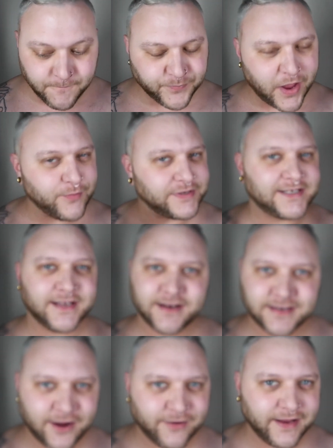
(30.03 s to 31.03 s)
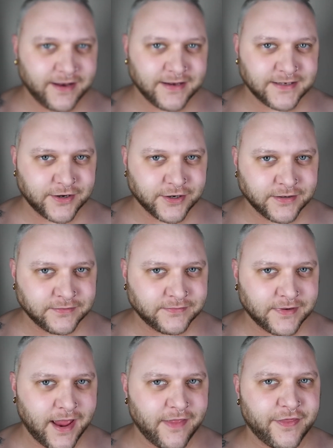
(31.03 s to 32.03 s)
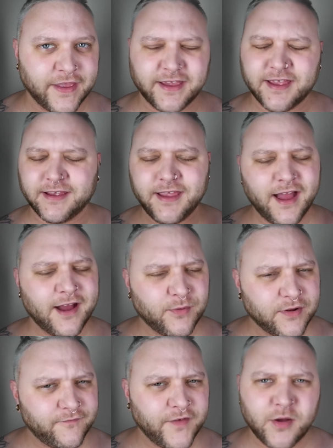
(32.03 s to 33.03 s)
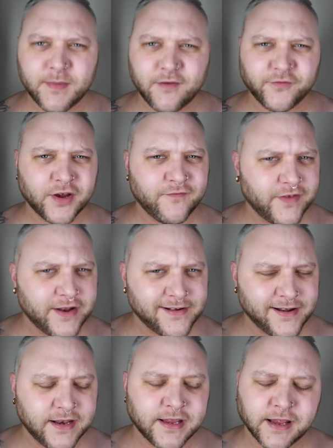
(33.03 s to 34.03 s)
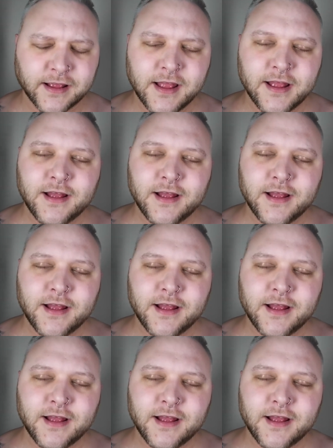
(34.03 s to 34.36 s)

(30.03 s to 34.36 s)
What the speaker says: I was sitting down eating dinner and thinking, yeah, I want to film after I finish eating.